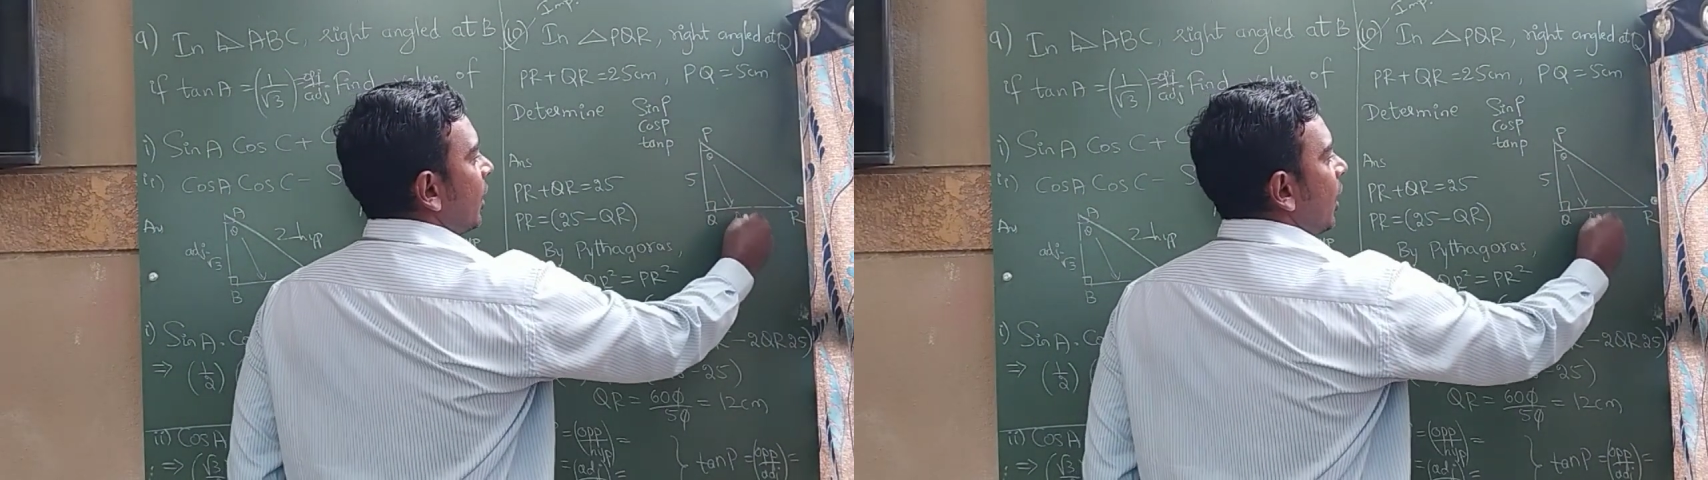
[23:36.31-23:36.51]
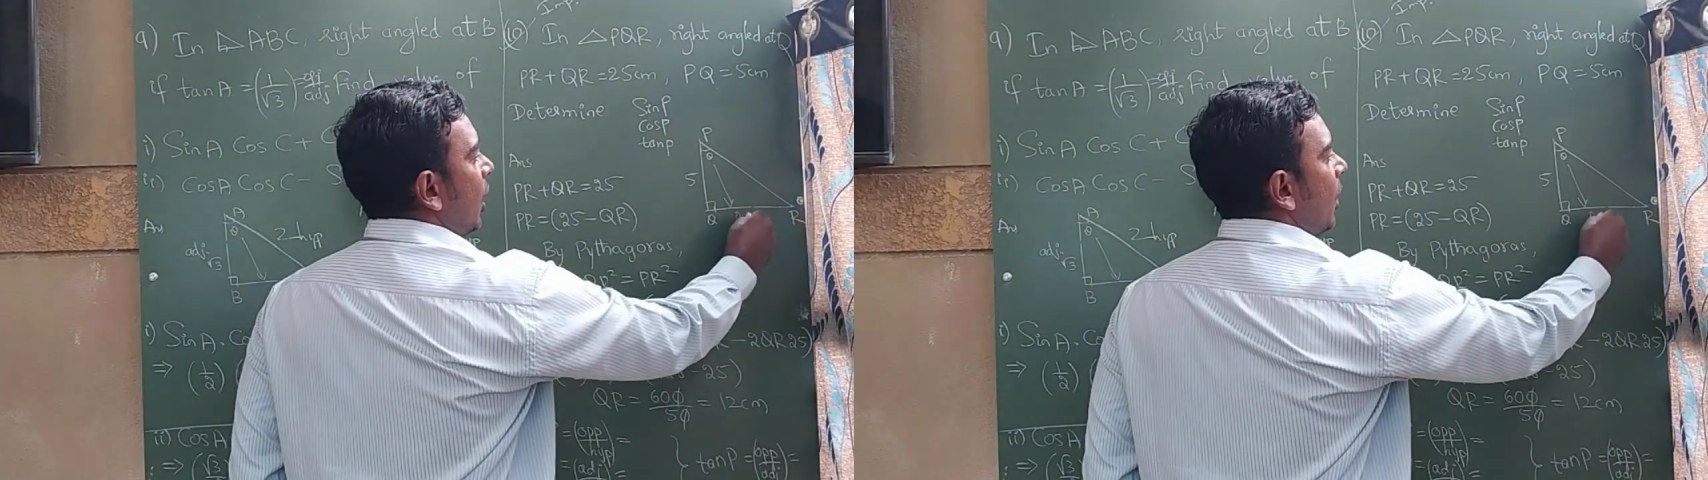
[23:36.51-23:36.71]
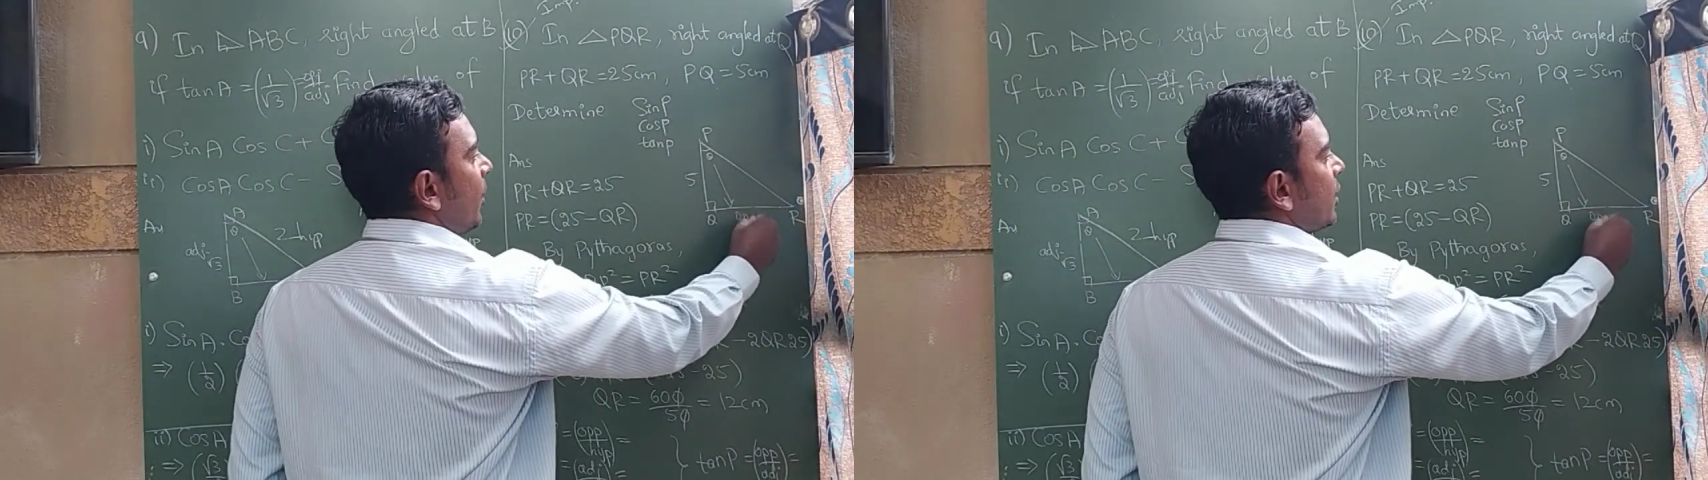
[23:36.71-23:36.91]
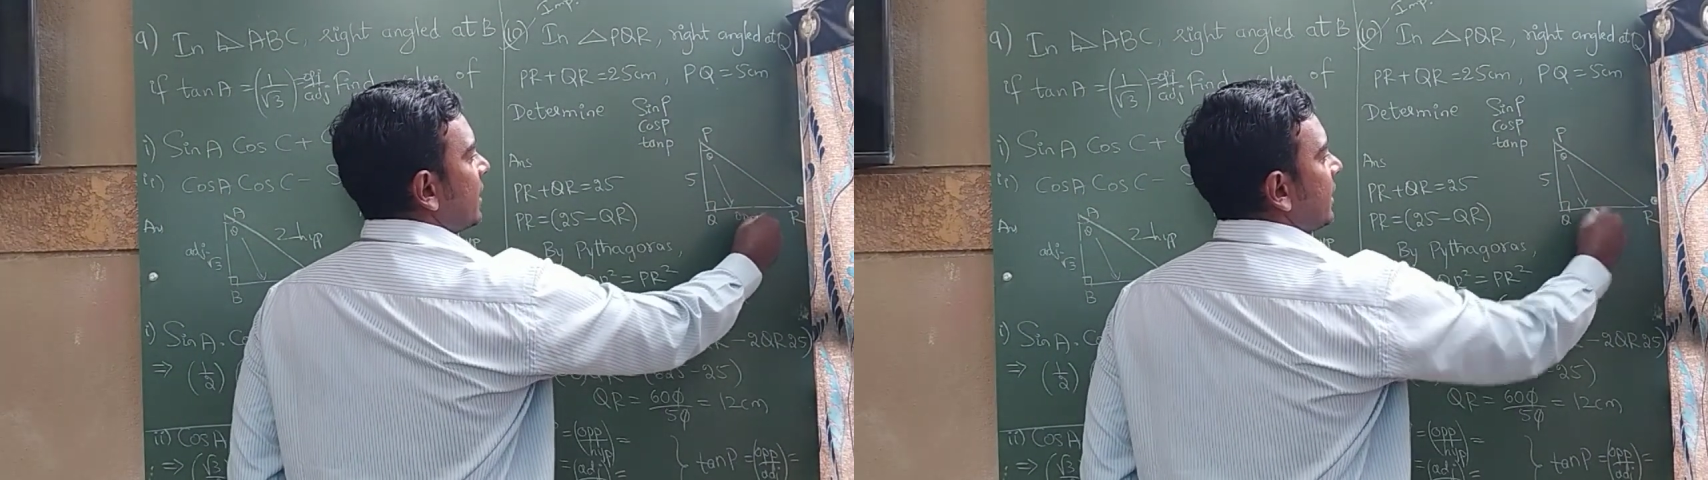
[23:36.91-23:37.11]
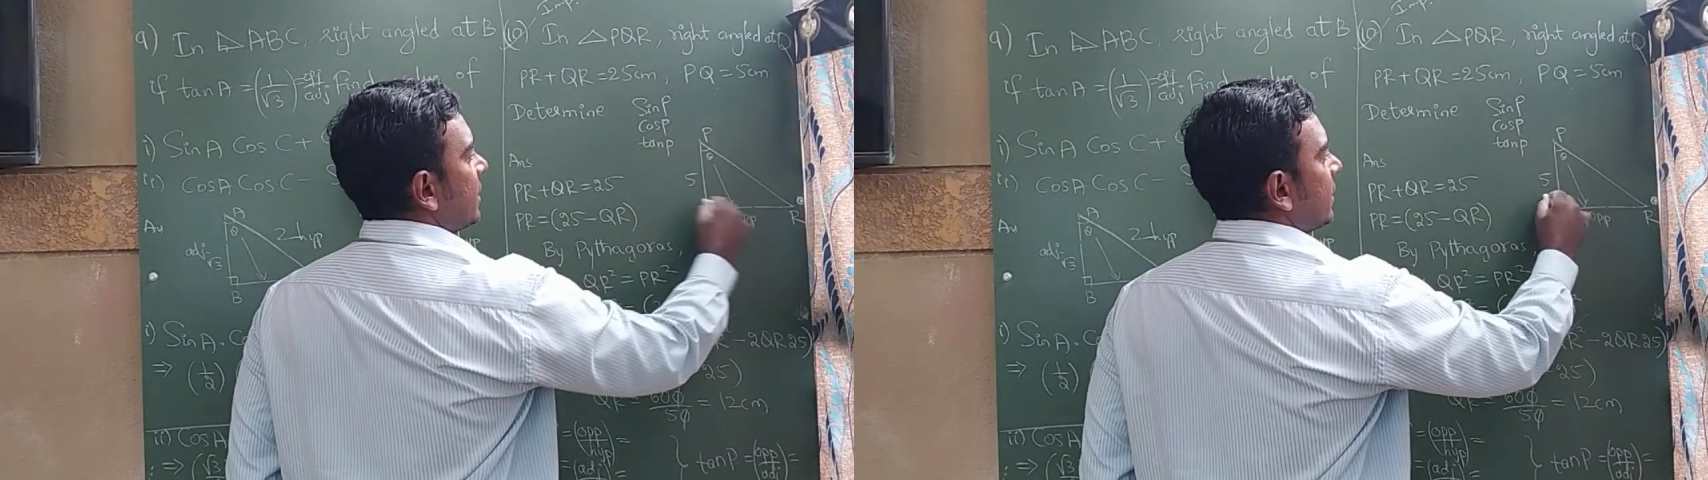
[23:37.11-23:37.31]

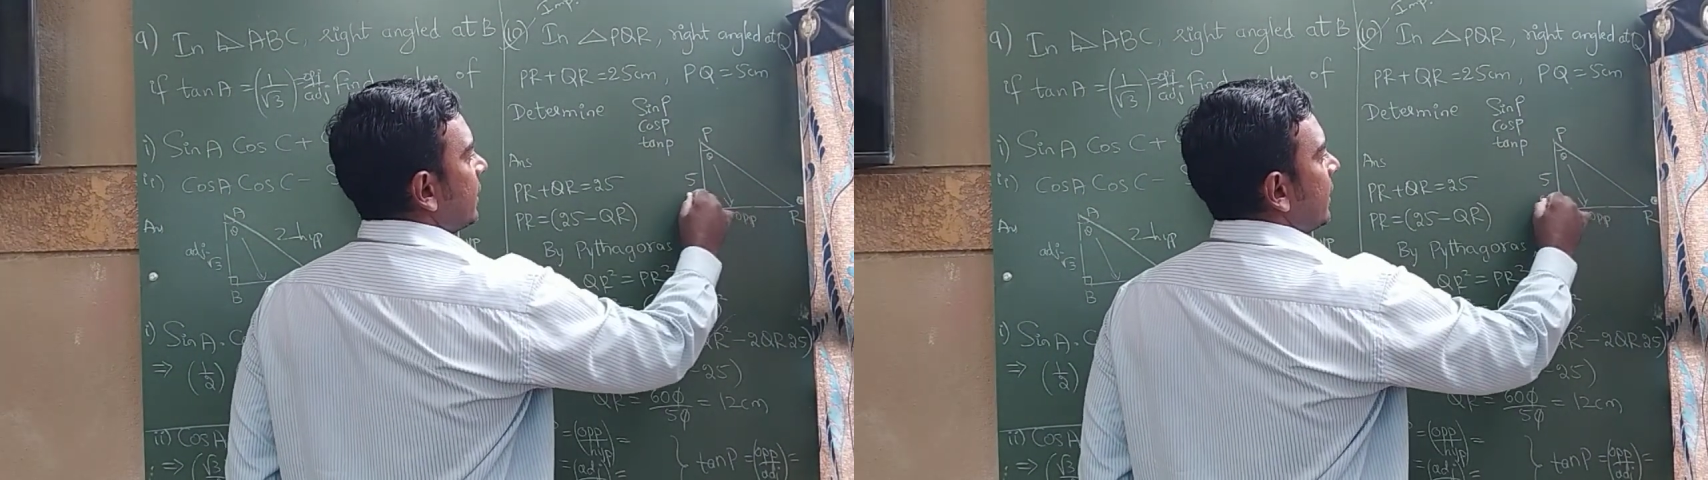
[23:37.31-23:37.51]
opposite,